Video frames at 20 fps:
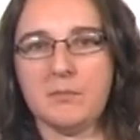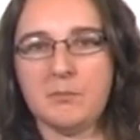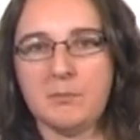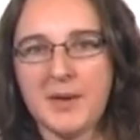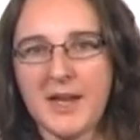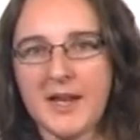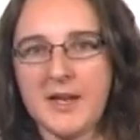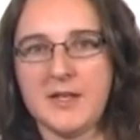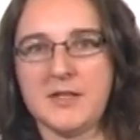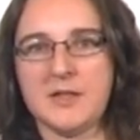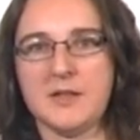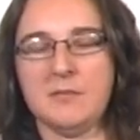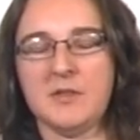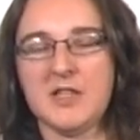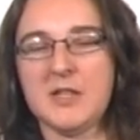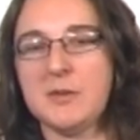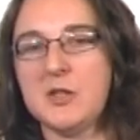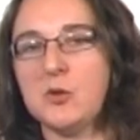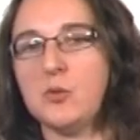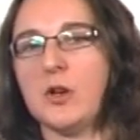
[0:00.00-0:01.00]
based,
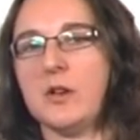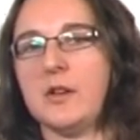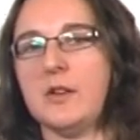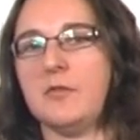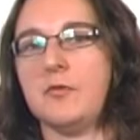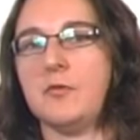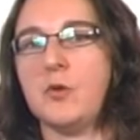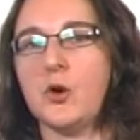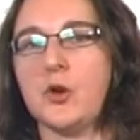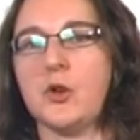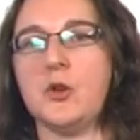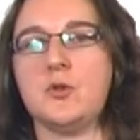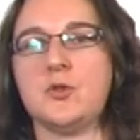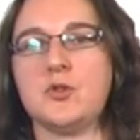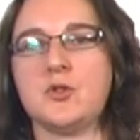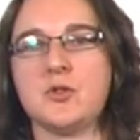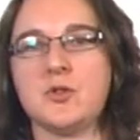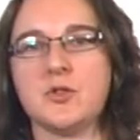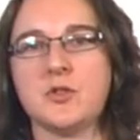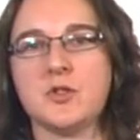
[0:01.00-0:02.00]
individually
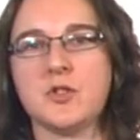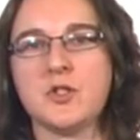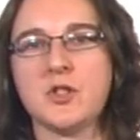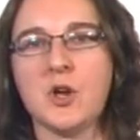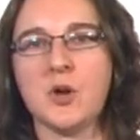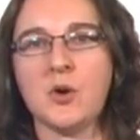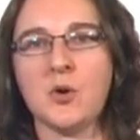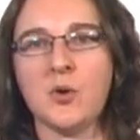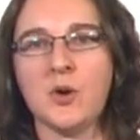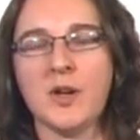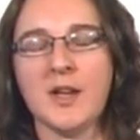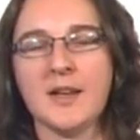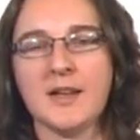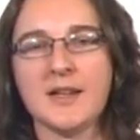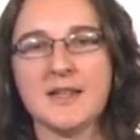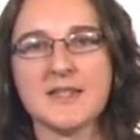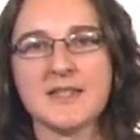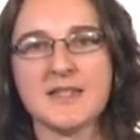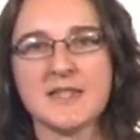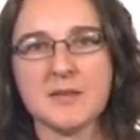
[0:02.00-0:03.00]
focused. So
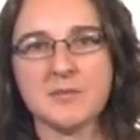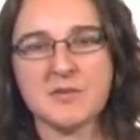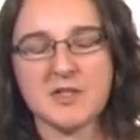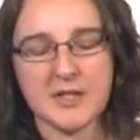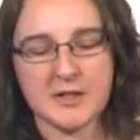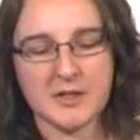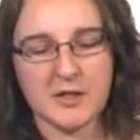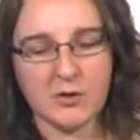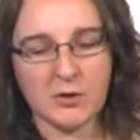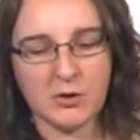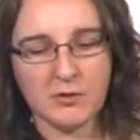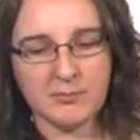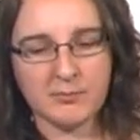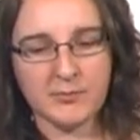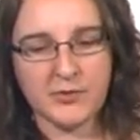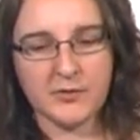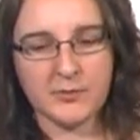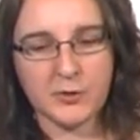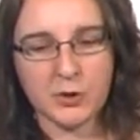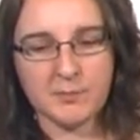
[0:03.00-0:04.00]
it seems that the
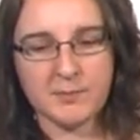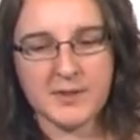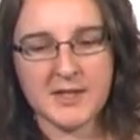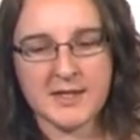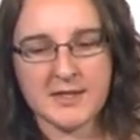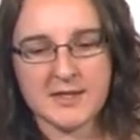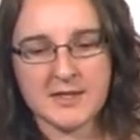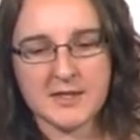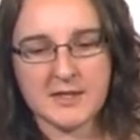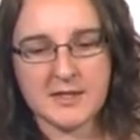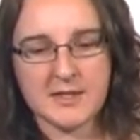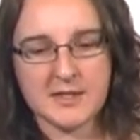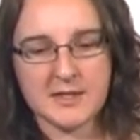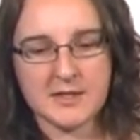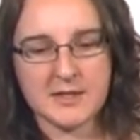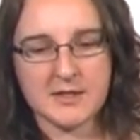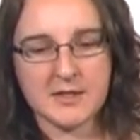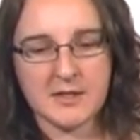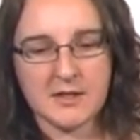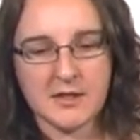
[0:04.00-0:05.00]

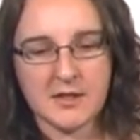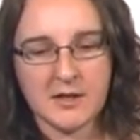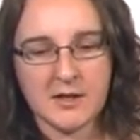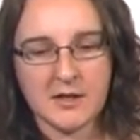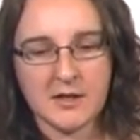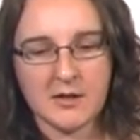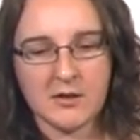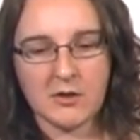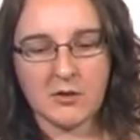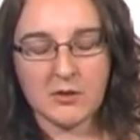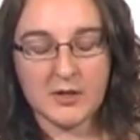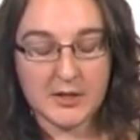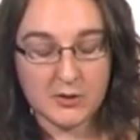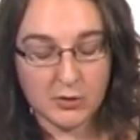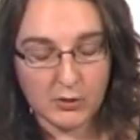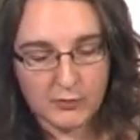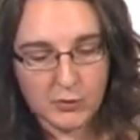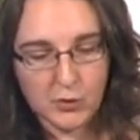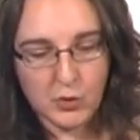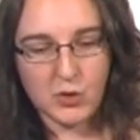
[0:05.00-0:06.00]
competencies that
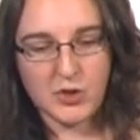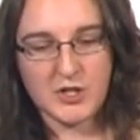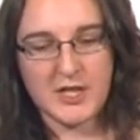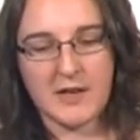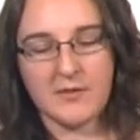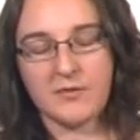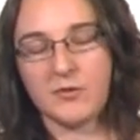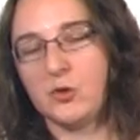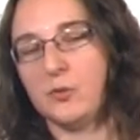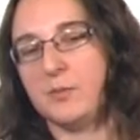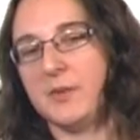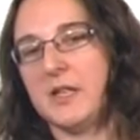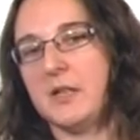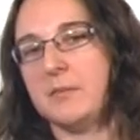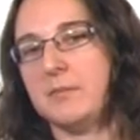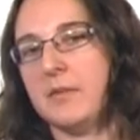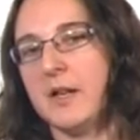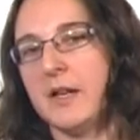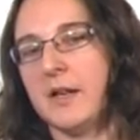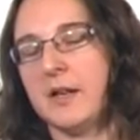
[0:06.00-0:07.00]
of course have to be
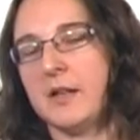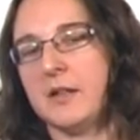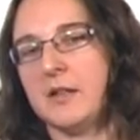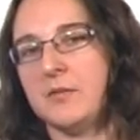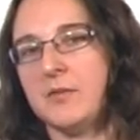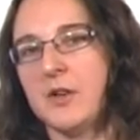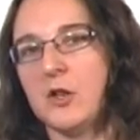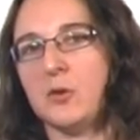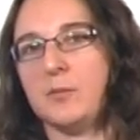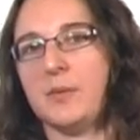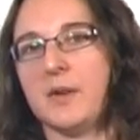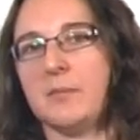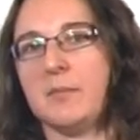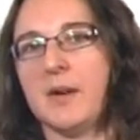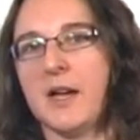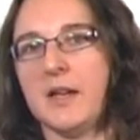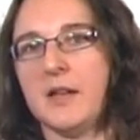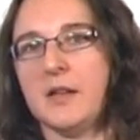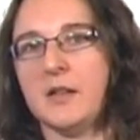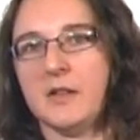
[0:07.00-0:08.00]
developed
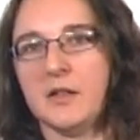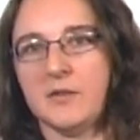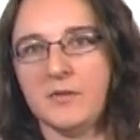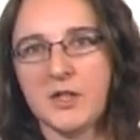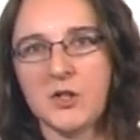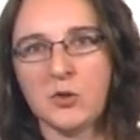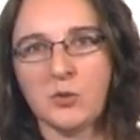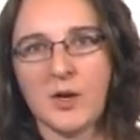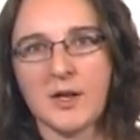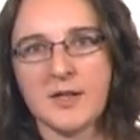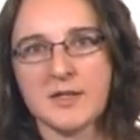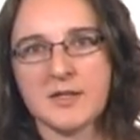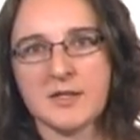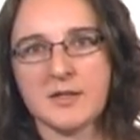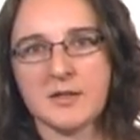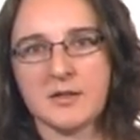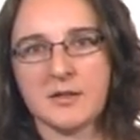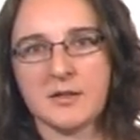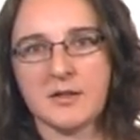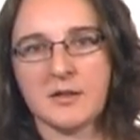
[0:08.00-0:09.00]
by
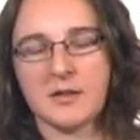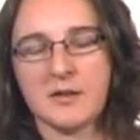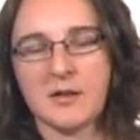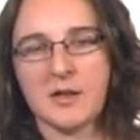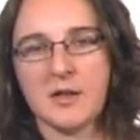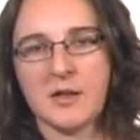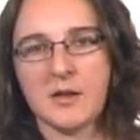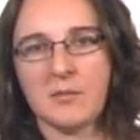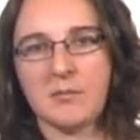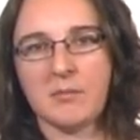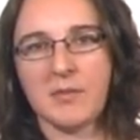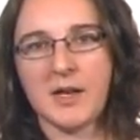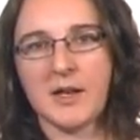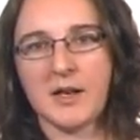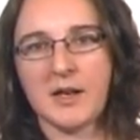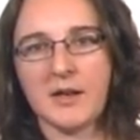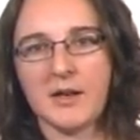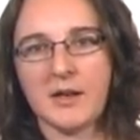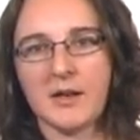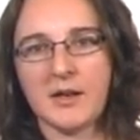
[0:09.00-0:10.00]
individuals,
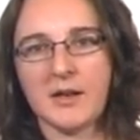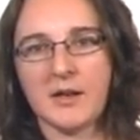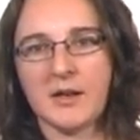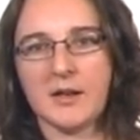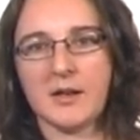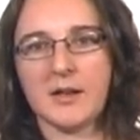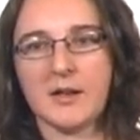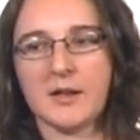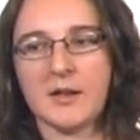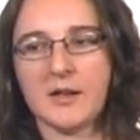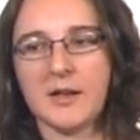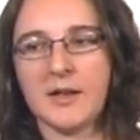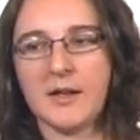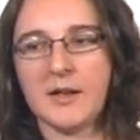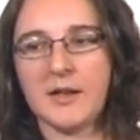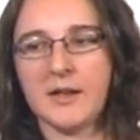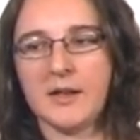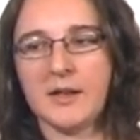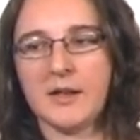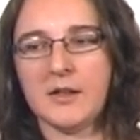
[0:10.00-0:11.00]
but
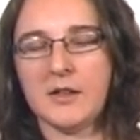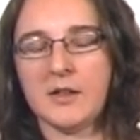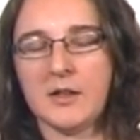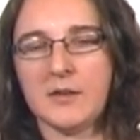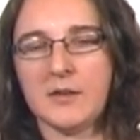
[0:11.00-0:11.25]
it